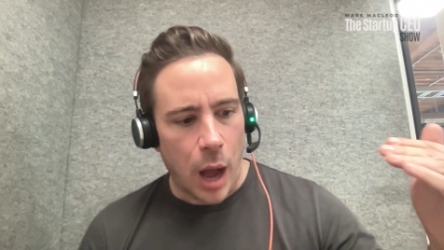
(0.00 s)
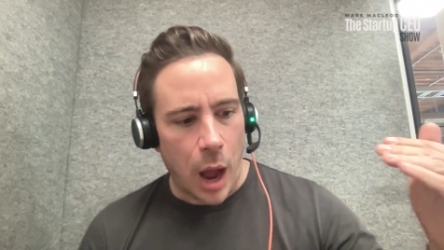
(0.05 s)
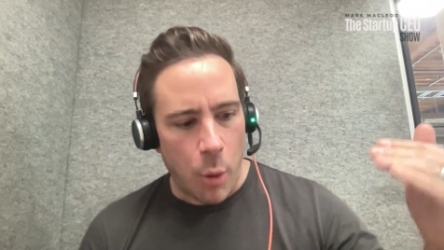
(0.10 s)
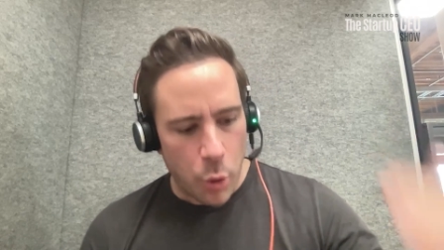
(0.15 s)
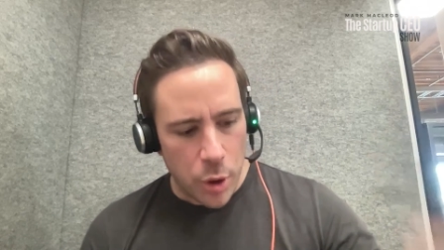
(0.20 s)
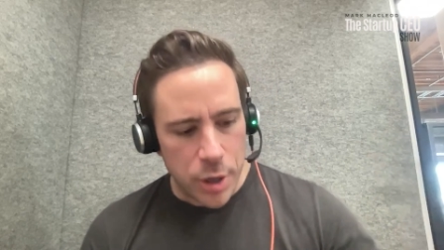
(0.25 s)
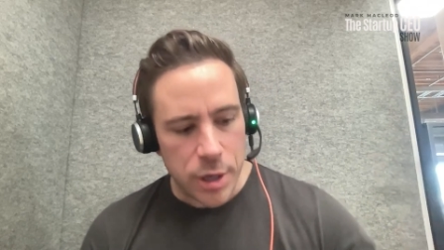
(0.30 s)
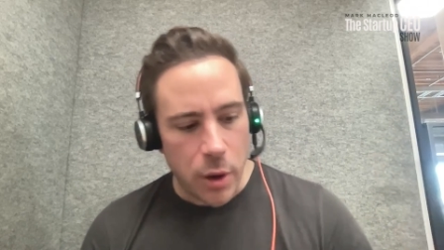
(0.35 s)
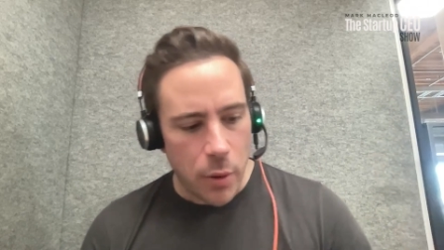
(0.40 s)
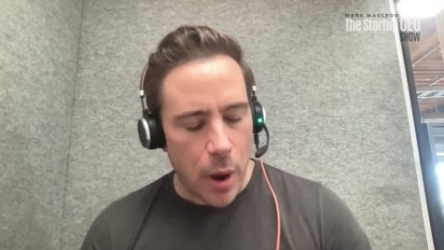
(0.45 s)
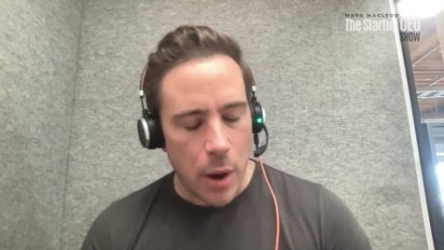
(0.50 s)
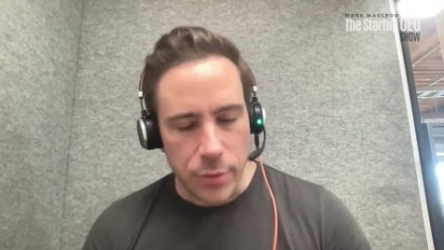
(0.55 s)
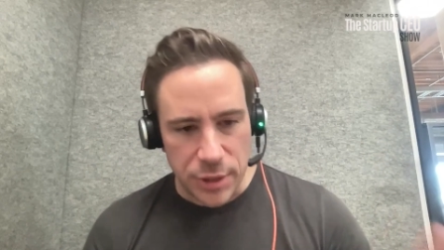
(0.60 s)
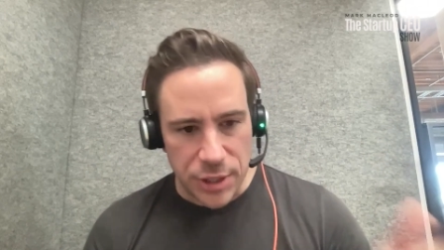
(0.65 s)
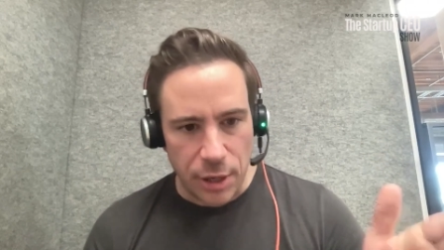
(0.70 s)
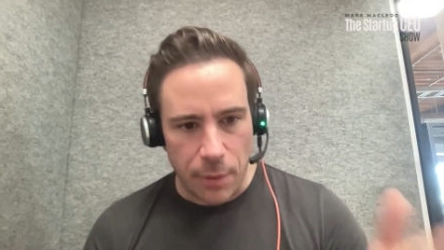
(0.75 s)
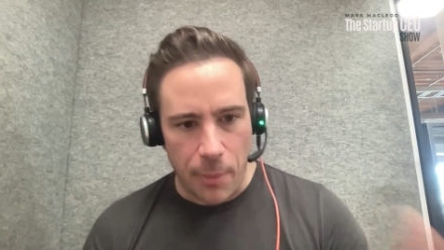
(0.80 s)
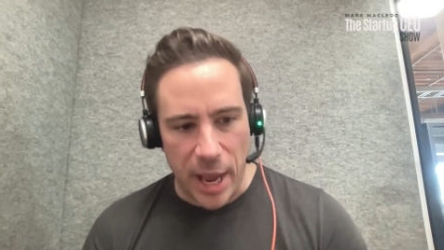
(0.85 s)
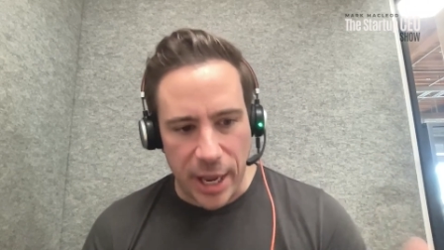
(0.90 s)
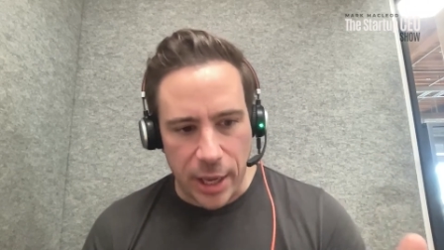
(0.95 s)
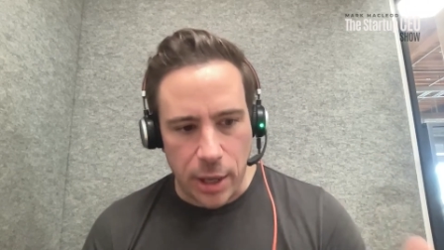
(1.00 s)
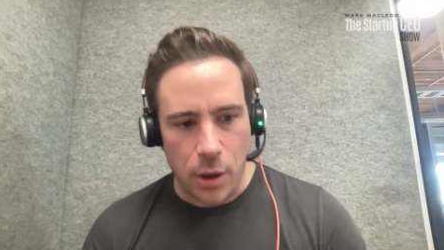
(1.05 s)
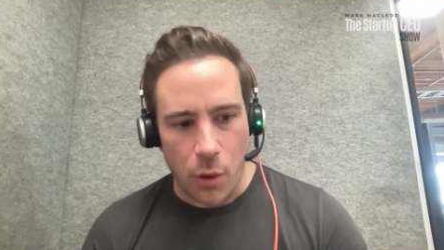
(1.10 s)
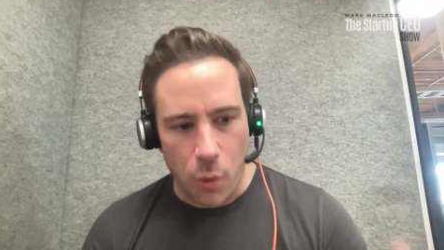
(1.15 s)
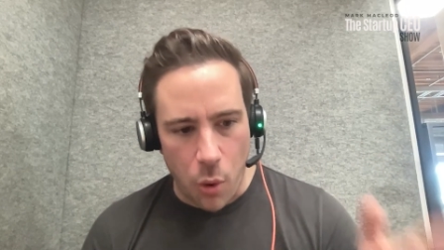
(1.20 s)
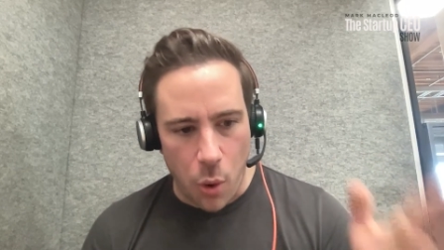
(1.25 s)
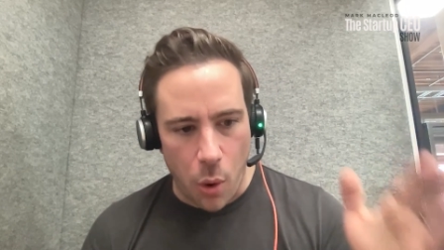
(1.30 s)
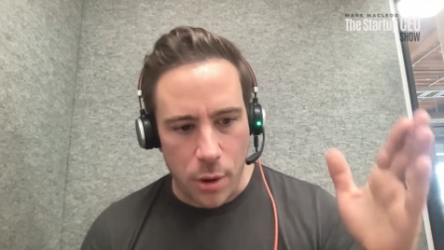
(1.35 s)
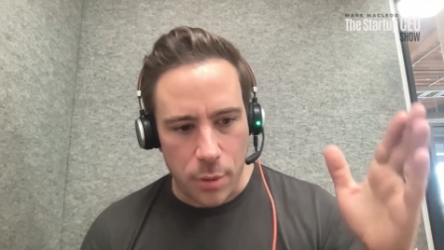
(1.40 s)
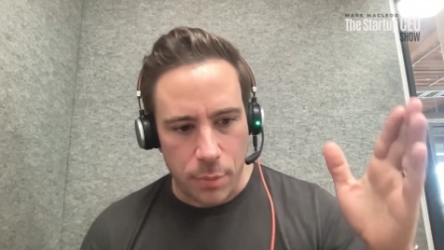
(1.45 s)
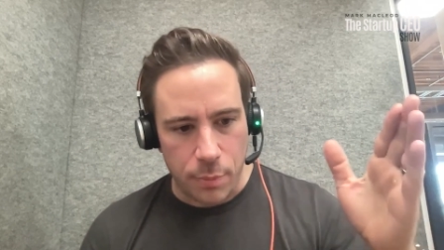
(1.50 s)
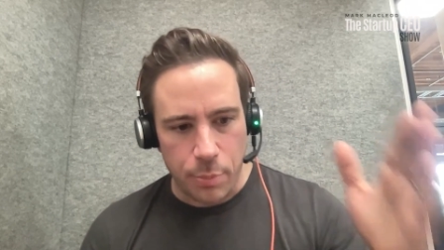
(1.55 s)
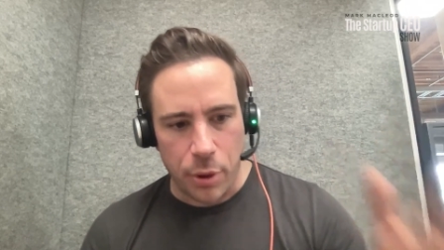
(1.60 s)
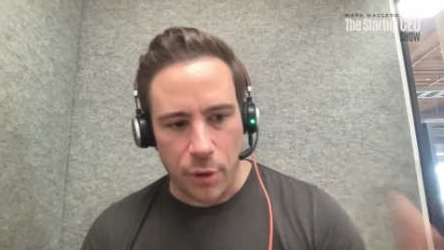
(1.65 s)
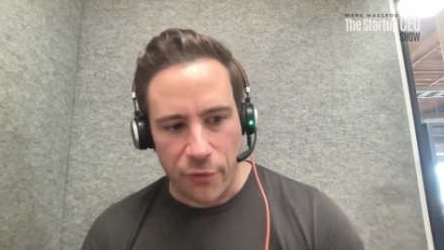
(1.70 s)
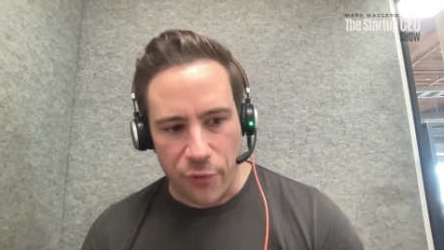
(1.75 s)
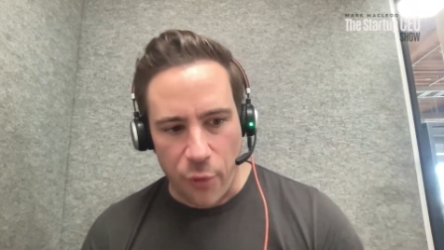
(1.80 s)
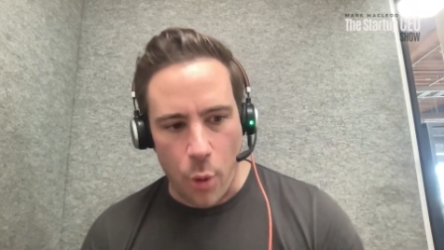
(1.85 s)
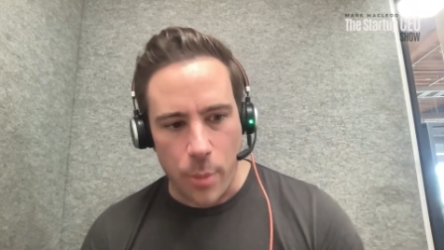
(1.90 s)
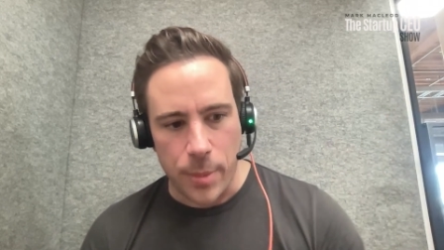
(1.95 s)
I wouldn't go out until my cohort
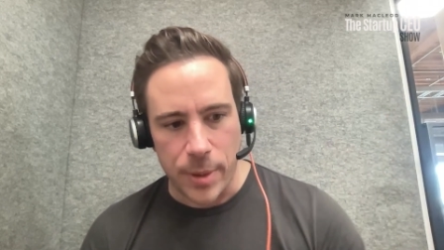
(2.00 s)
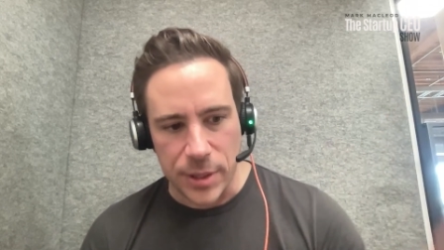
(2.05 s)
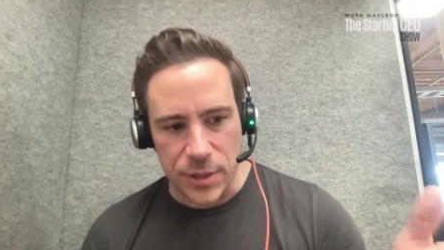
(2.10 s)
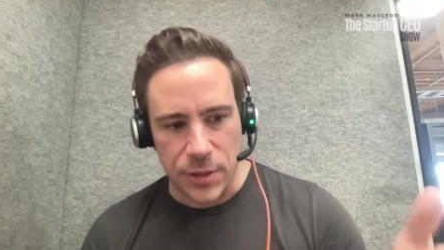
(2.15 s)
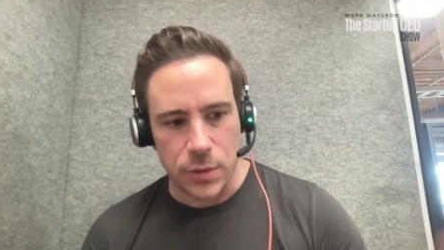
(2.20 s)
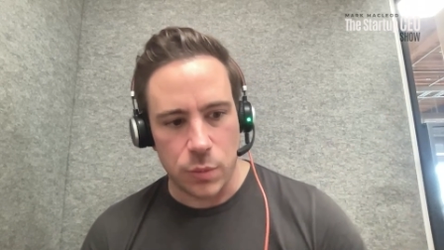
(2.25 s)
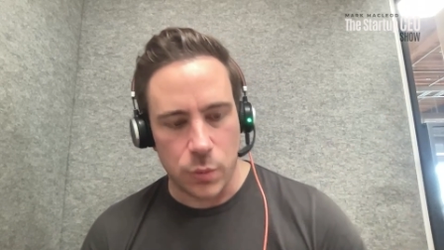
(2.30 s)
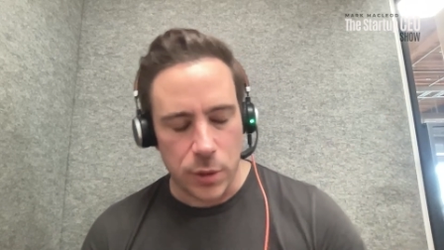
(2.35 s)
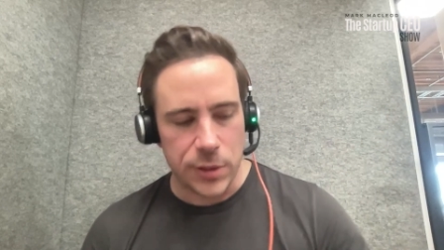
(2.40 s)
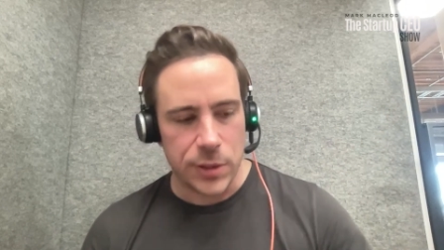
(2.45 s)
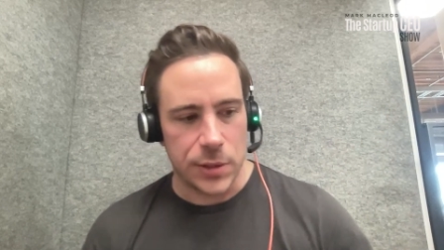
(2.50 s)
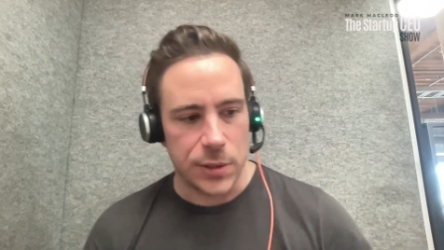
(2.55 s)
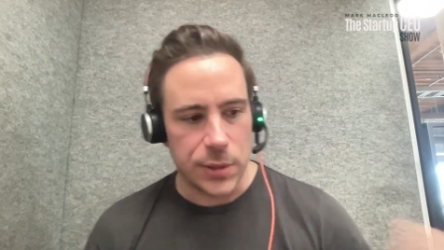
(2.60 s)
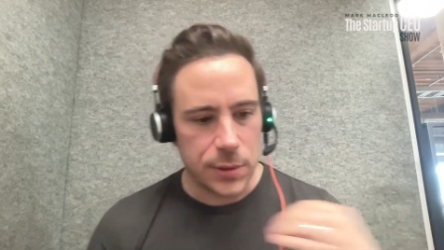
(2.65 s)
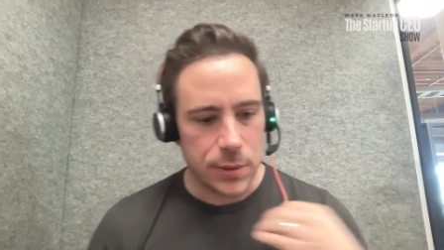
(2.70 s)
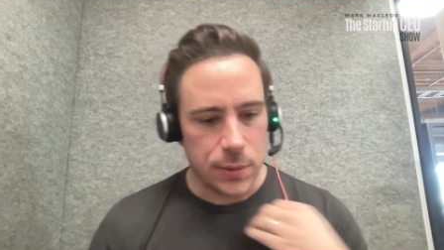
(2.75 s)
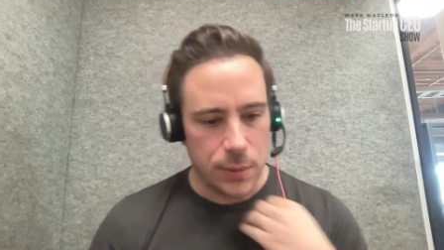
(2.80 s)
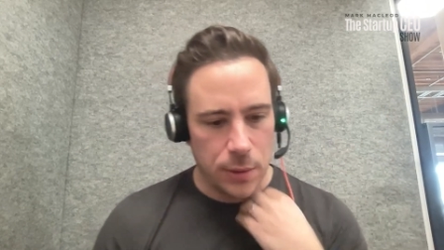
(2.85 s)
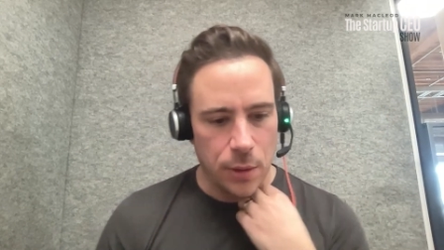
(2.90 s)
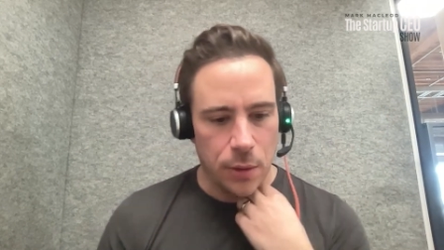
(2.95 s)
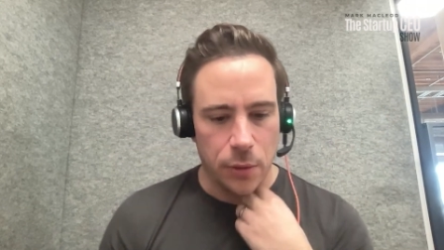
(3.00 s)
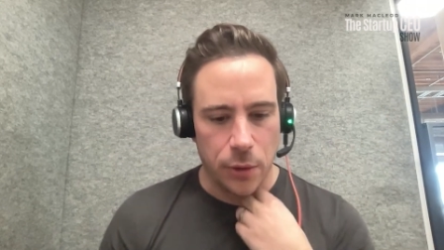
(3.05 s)
performance was